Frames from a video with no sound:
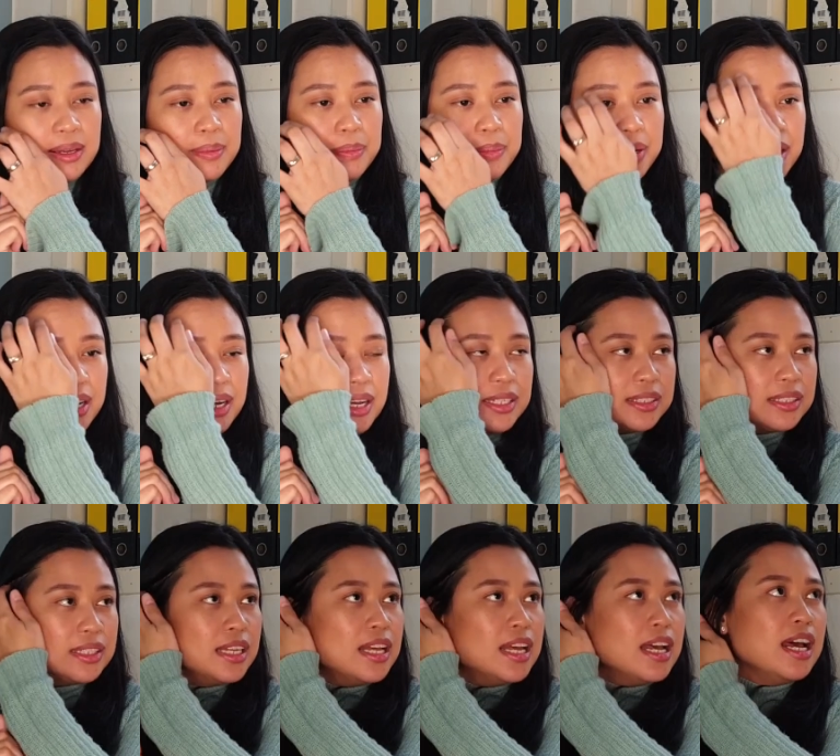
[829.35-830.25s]
But
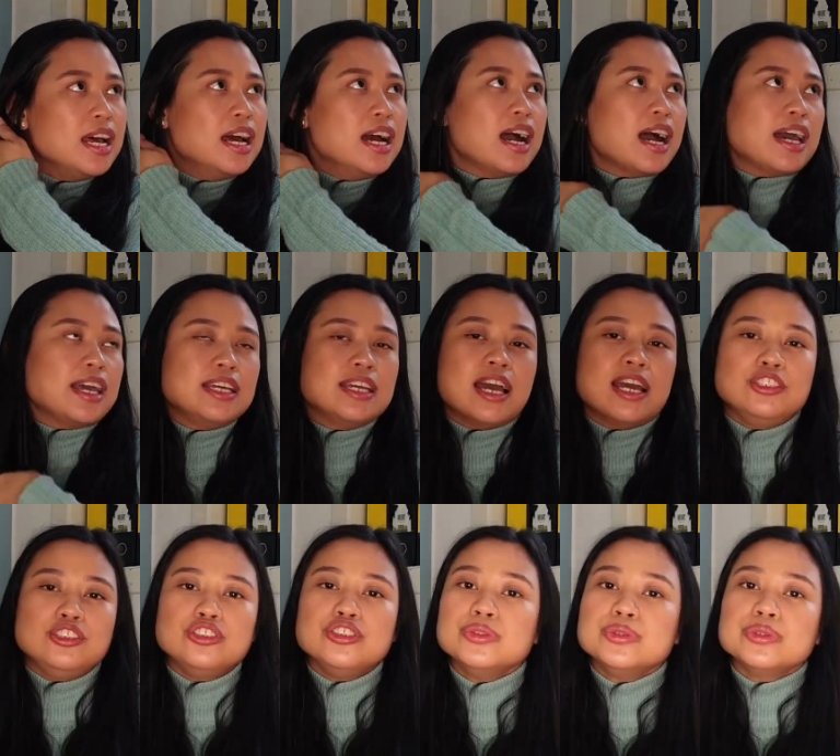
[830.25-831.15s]
I
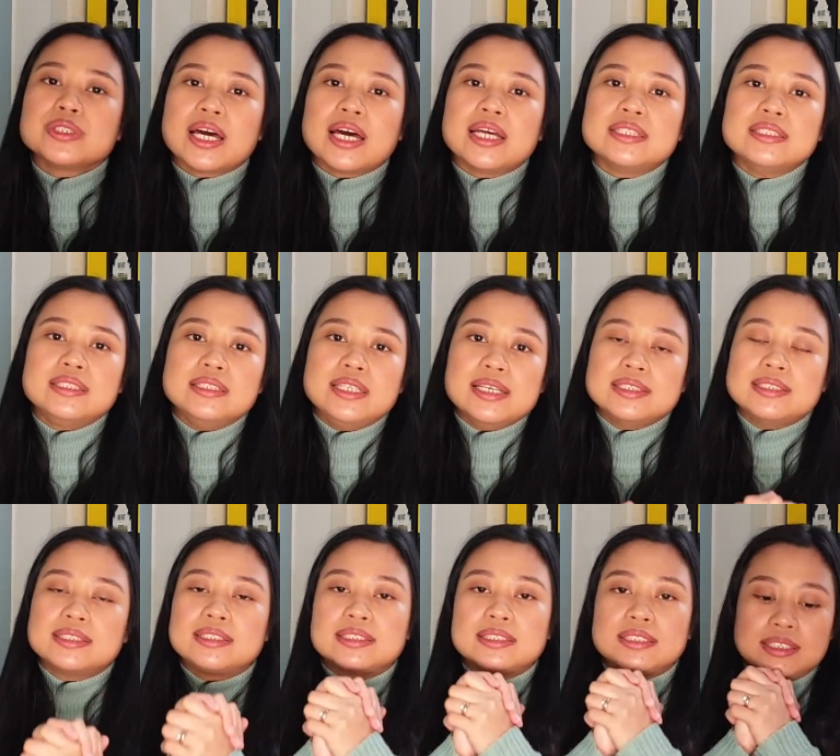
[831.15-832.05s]
knew that
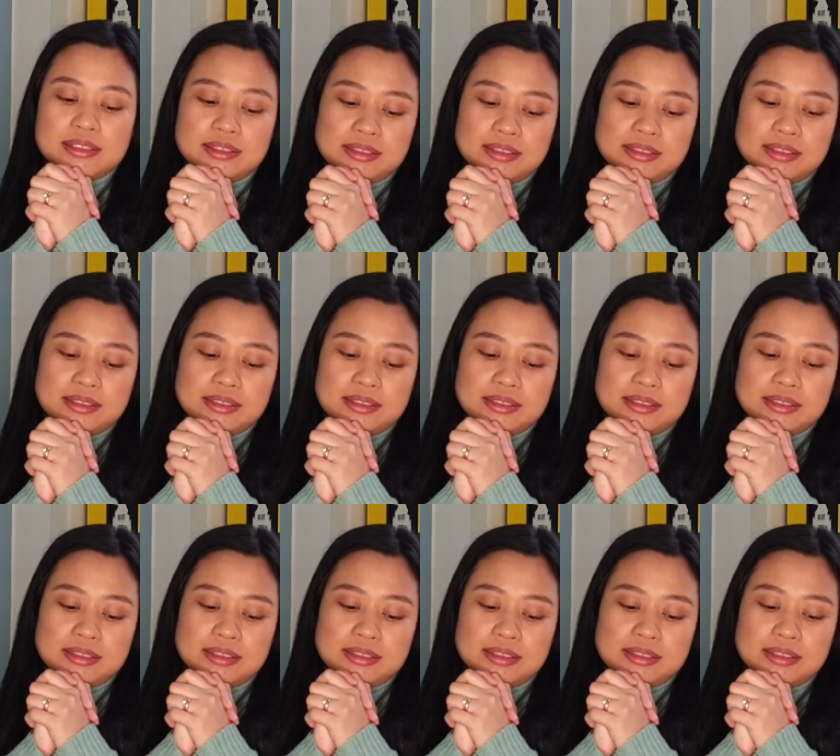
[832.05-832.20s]
this